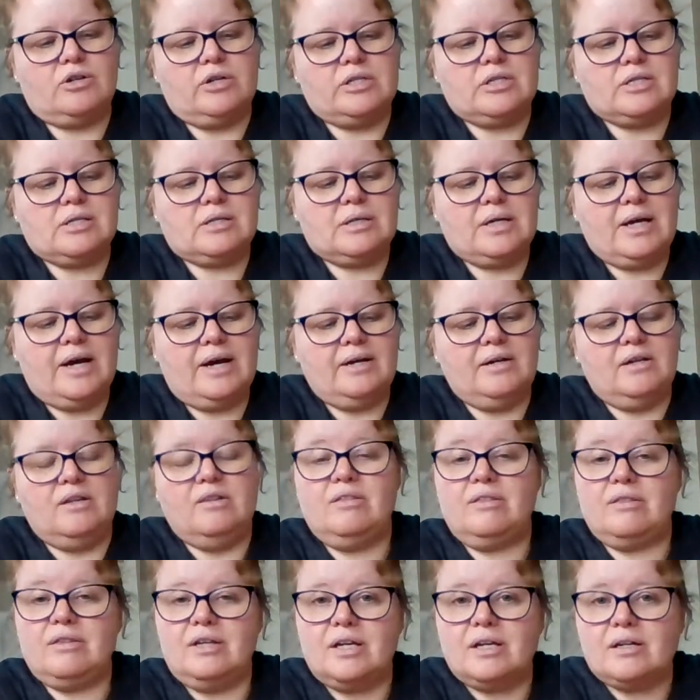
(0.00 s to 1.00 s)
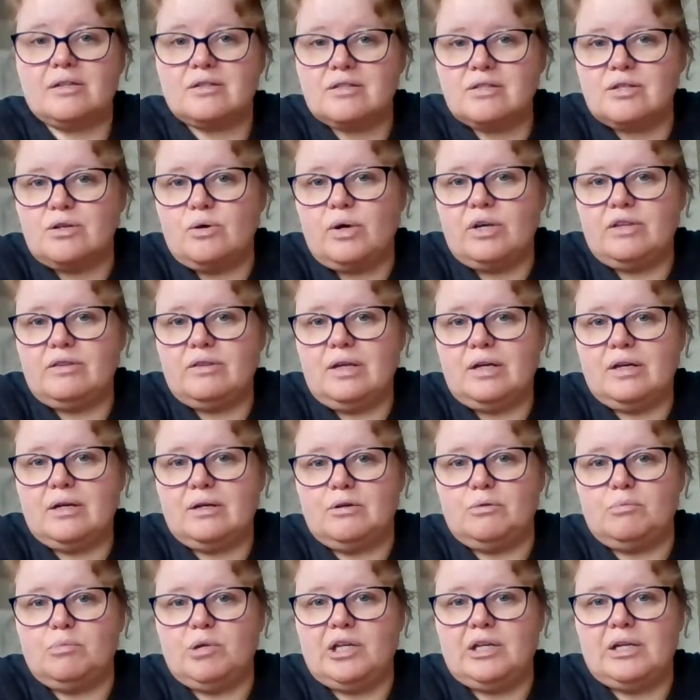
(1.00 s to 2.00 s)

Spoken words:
It's kind of thick, so I think it'll be